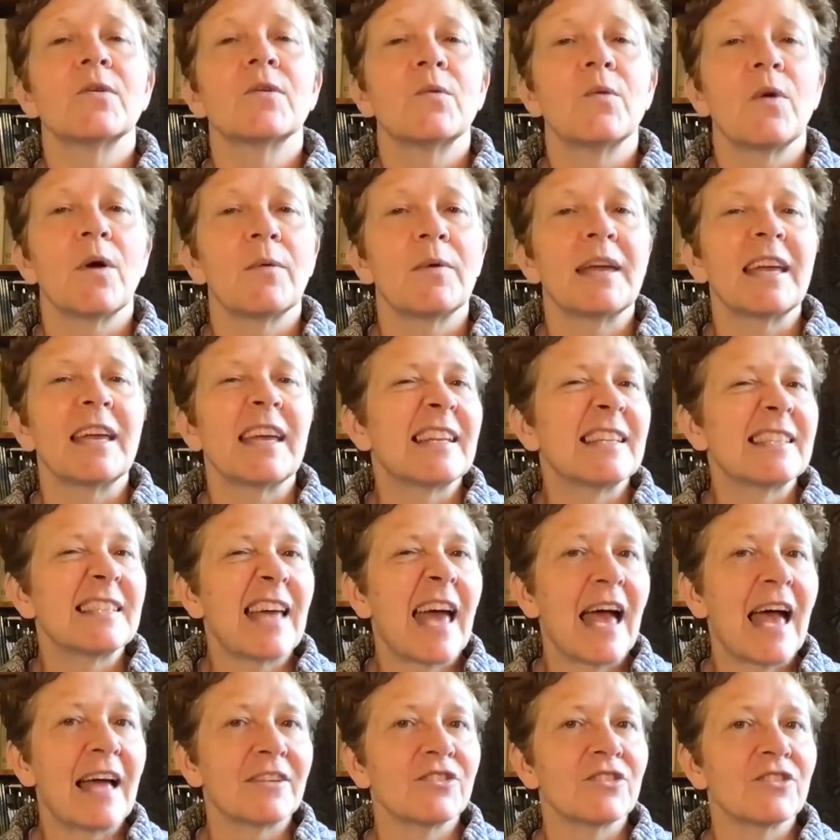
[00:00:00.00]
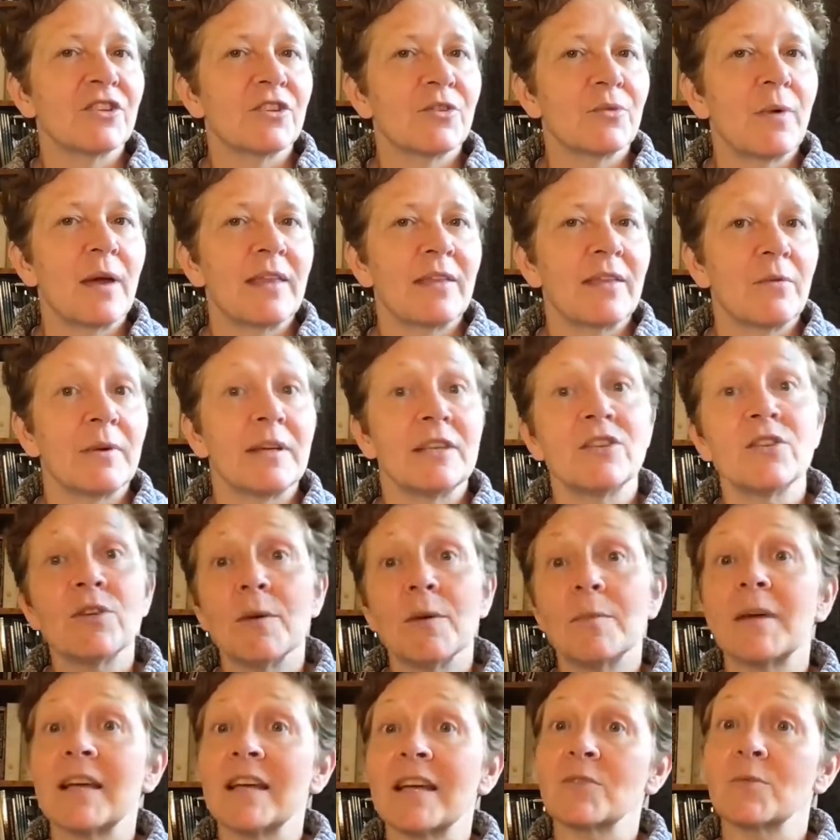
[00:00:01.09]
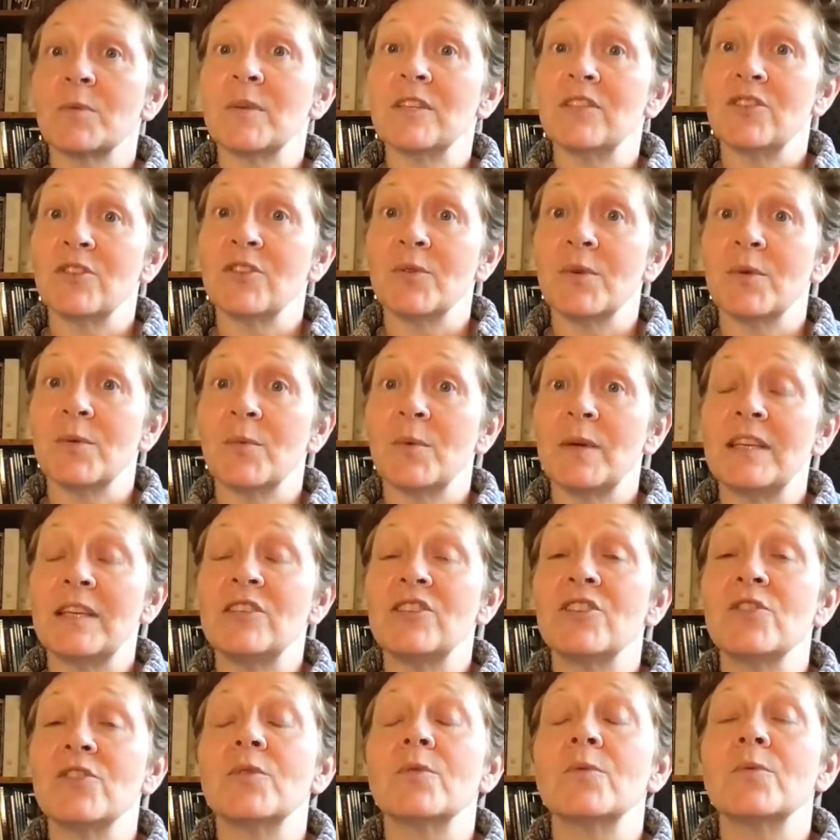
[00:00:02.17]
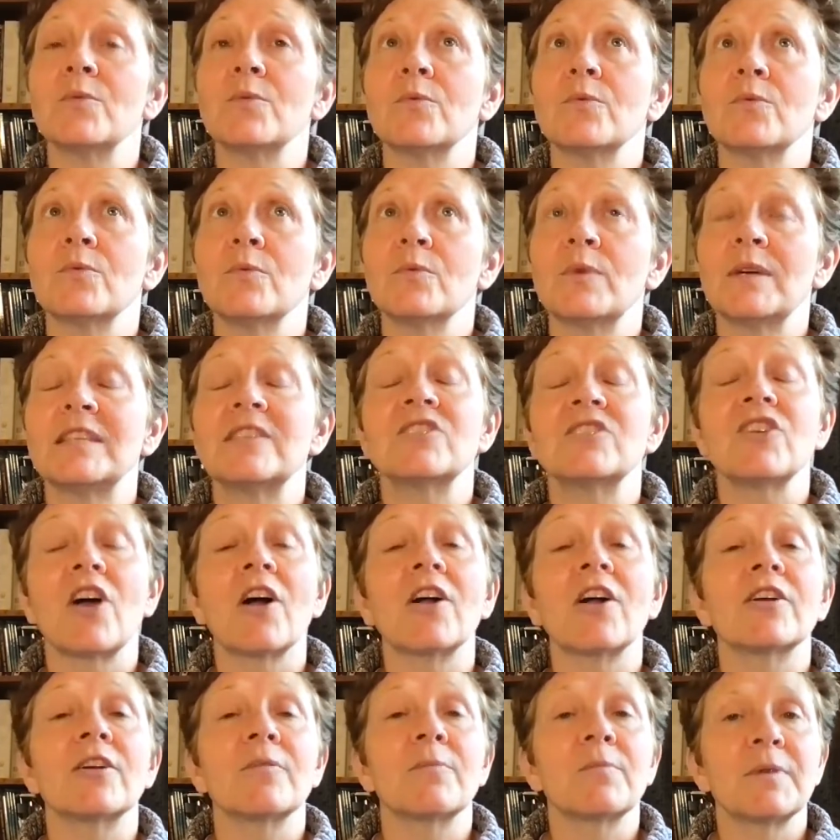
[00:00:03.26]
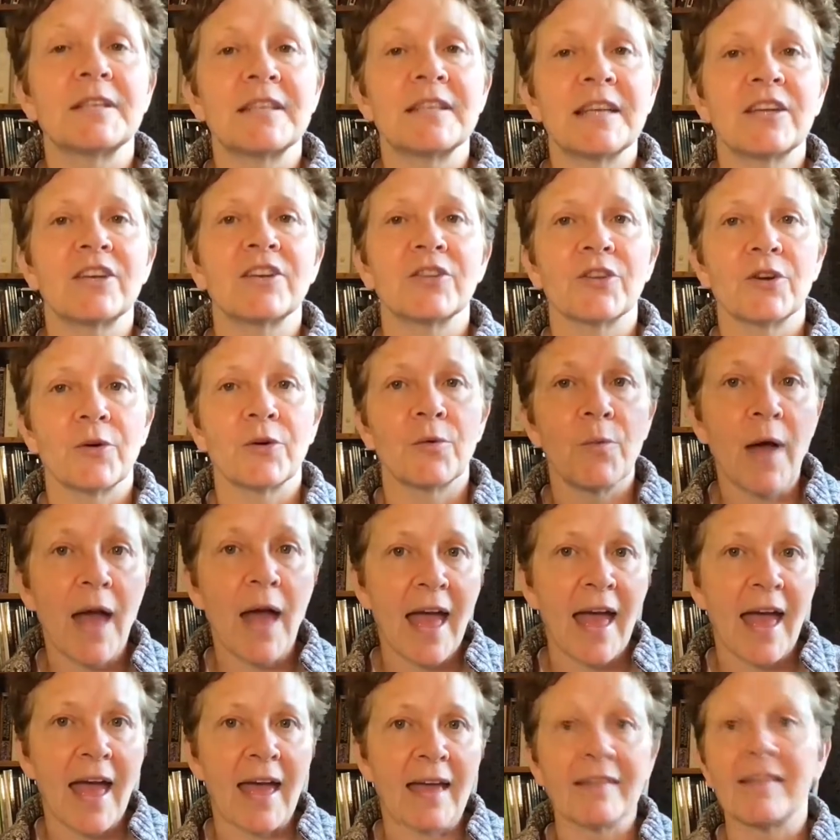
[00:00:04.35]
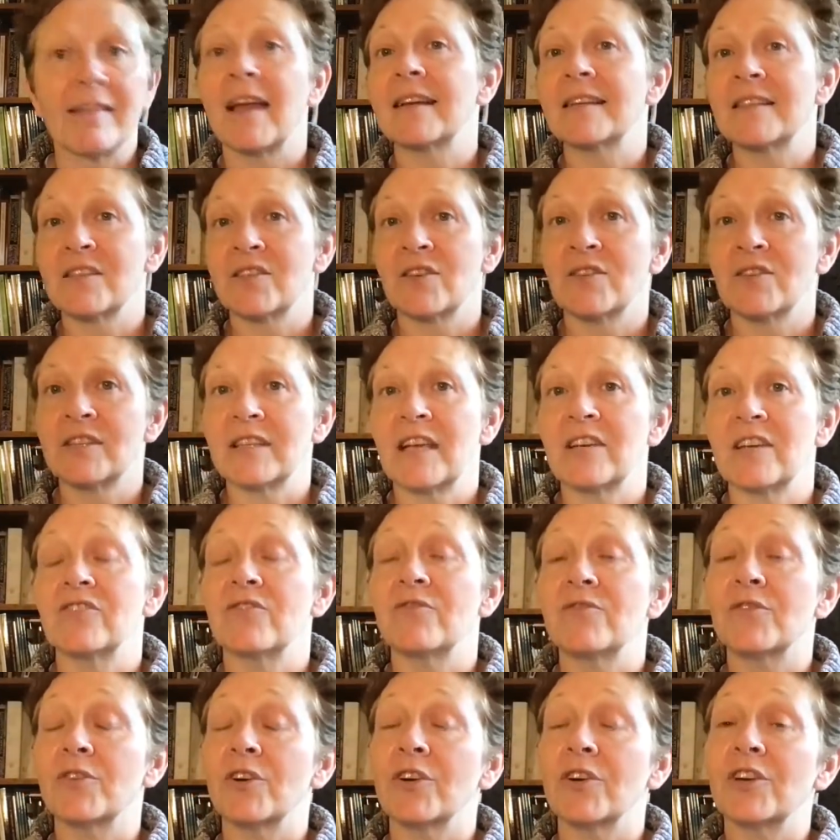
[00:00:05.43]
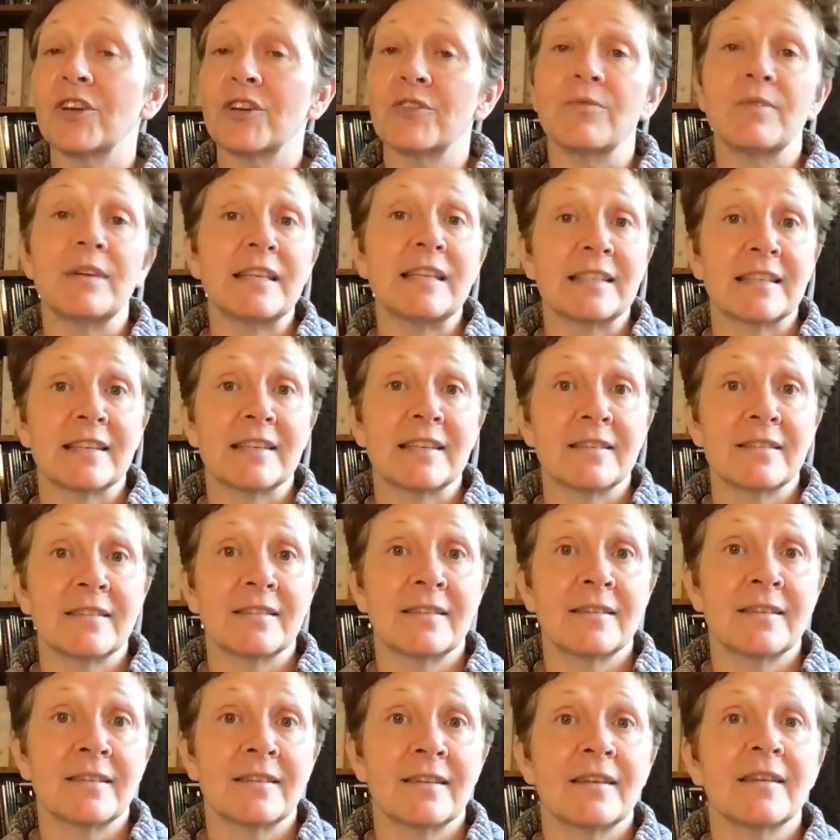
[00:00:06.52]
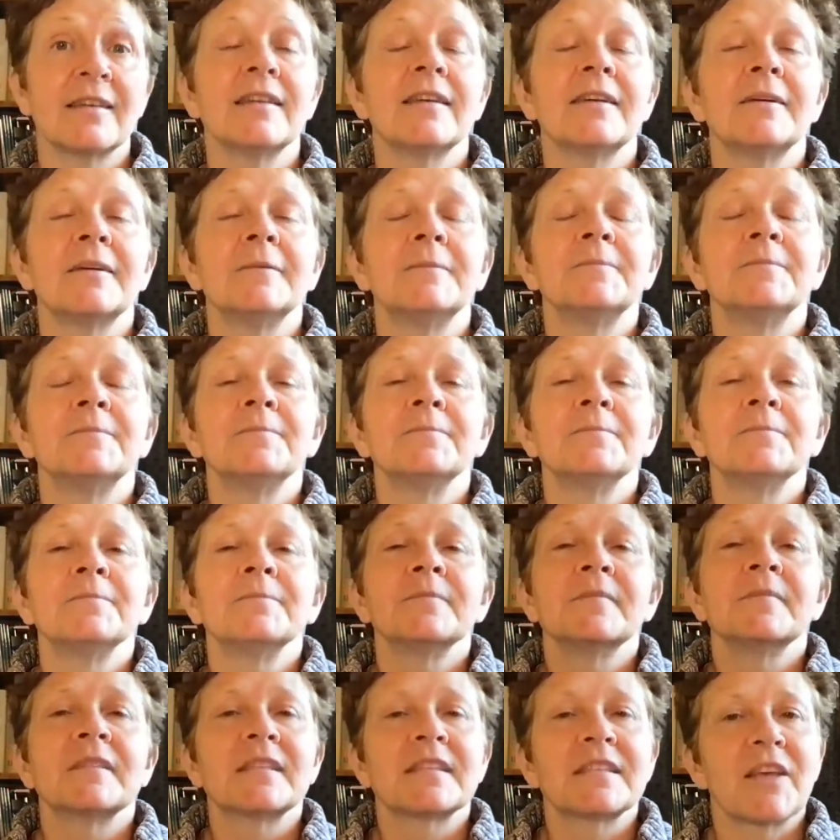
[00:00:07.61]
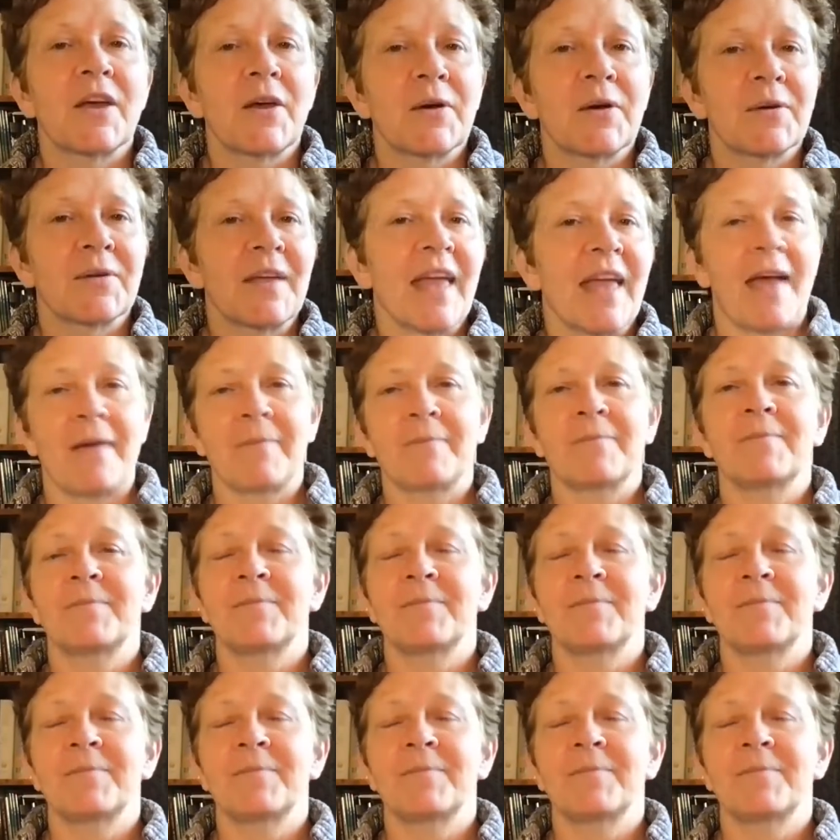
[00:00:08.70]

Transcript: where we get attached to the way that we do it because we start a particular way, like dissociation, for a good reason. So yeah.